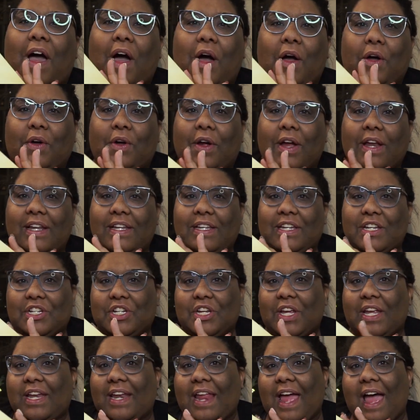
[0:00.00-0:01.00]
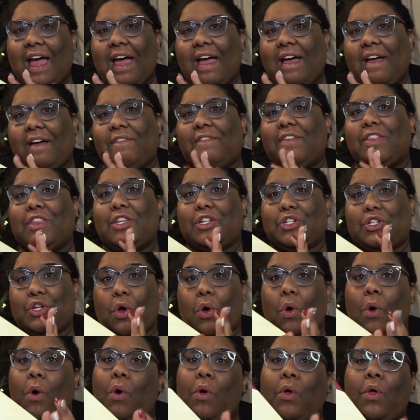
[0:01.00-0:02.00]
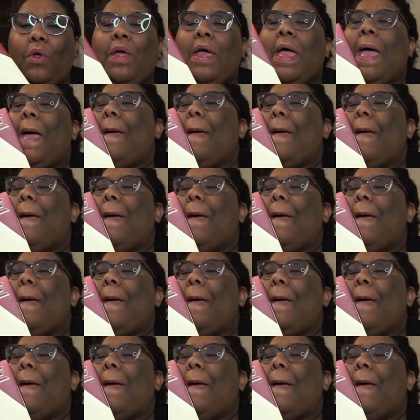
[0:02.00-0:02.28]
Owl Crate edition of The Toll